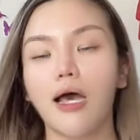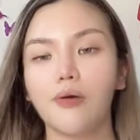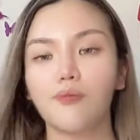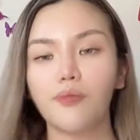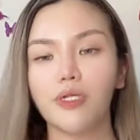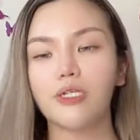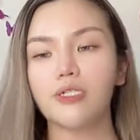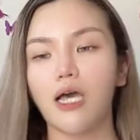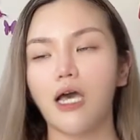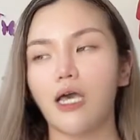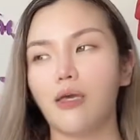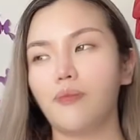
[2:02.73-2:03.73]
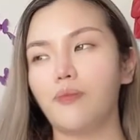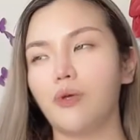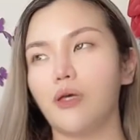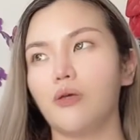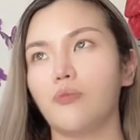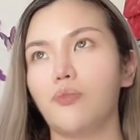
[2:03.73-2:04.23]
because I
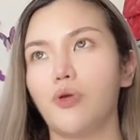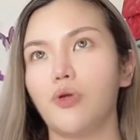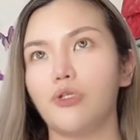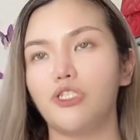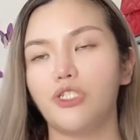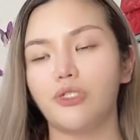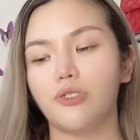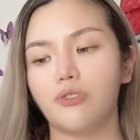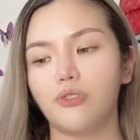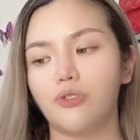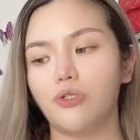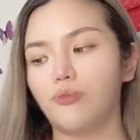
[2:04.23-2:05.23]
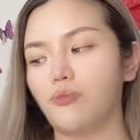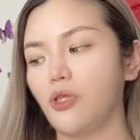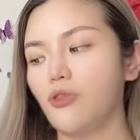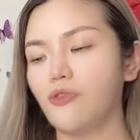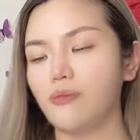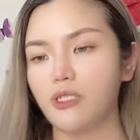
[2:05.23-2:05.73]
purchased both
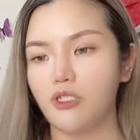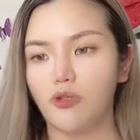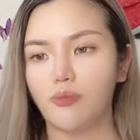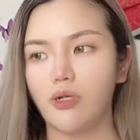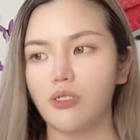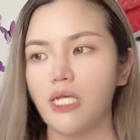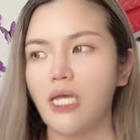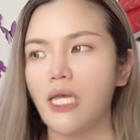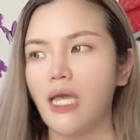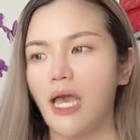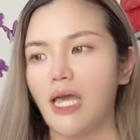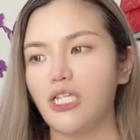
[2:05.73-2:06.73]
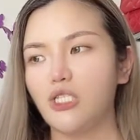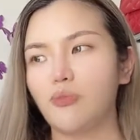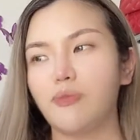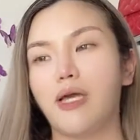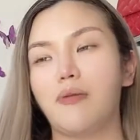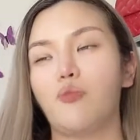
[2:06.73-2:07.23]
of the mystery box and it took
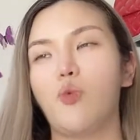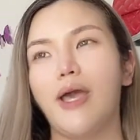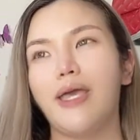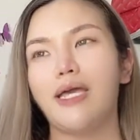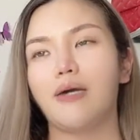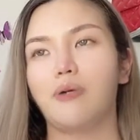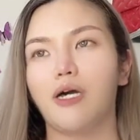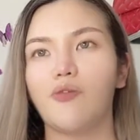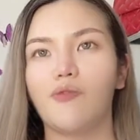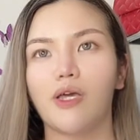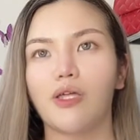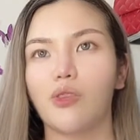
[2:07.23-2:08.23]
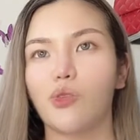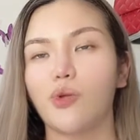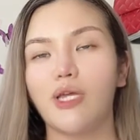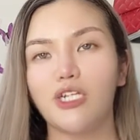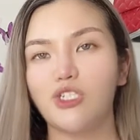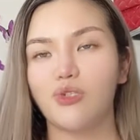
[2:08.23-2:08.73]
me way above like
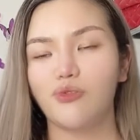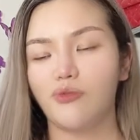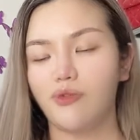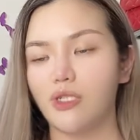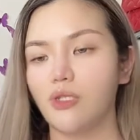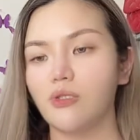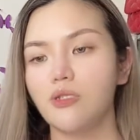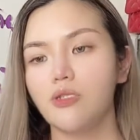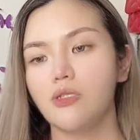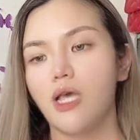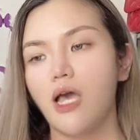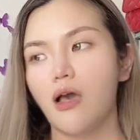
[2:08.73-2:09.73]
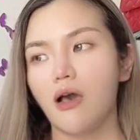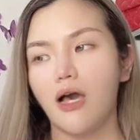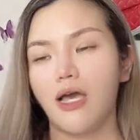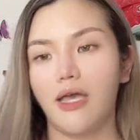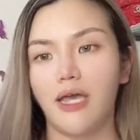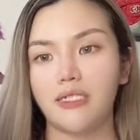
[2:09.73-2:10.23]
$350, I
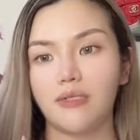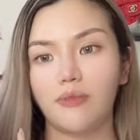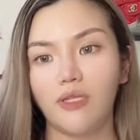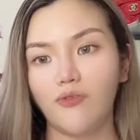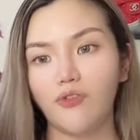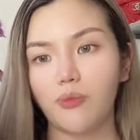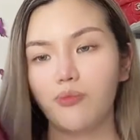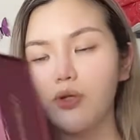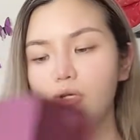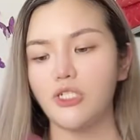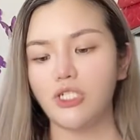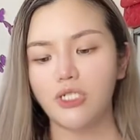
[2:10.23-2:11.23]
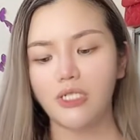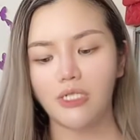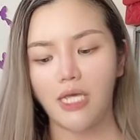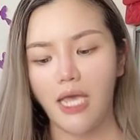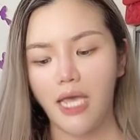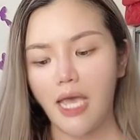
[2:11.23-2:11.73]
had some gift of purchase.
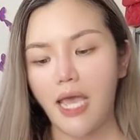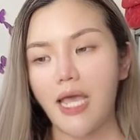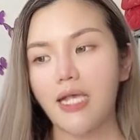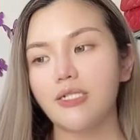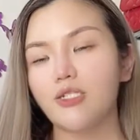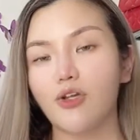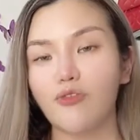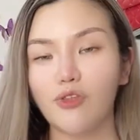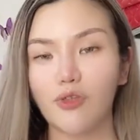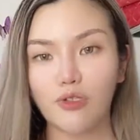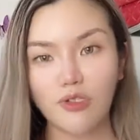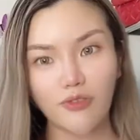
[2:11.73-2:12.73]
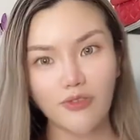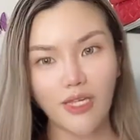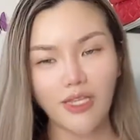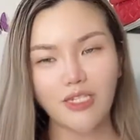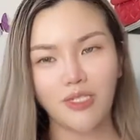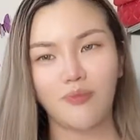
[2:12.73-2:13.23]
Sorry for those who've seen
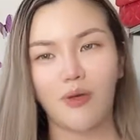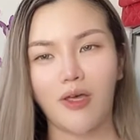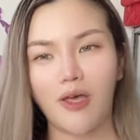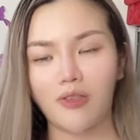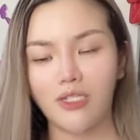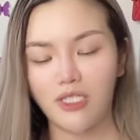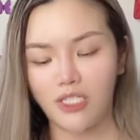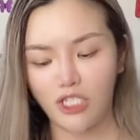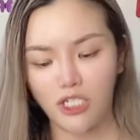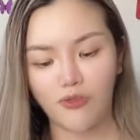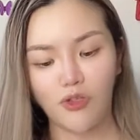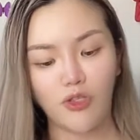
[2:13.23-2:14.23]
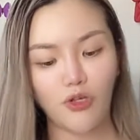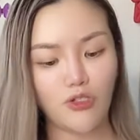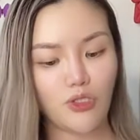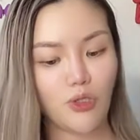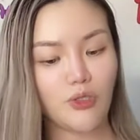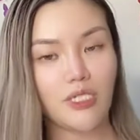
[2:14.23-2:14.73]
this, but this is just for those
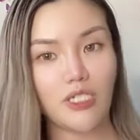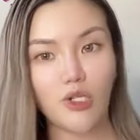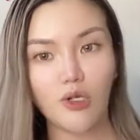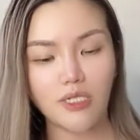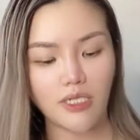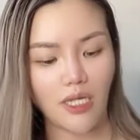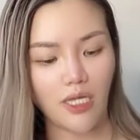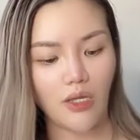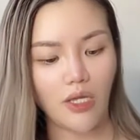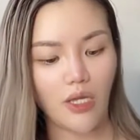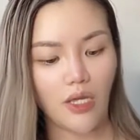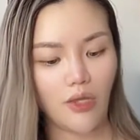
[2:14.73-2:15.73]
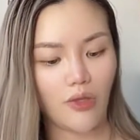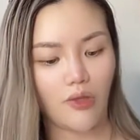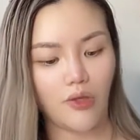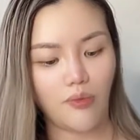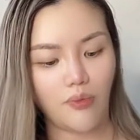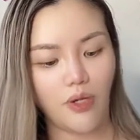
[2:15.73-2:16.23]
who did not see
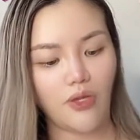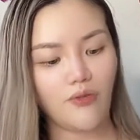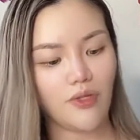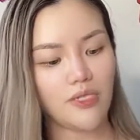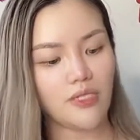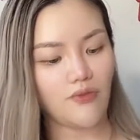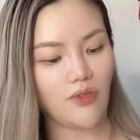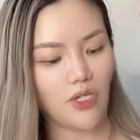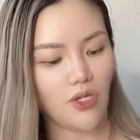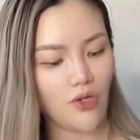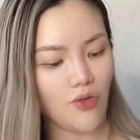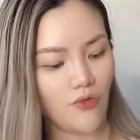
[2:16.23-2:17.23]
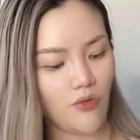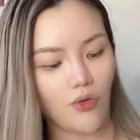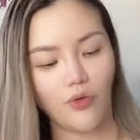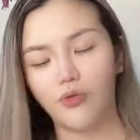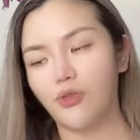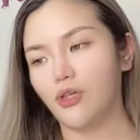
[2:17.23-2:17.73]
the previous video for
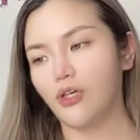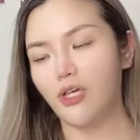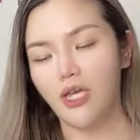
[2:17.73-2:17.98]
the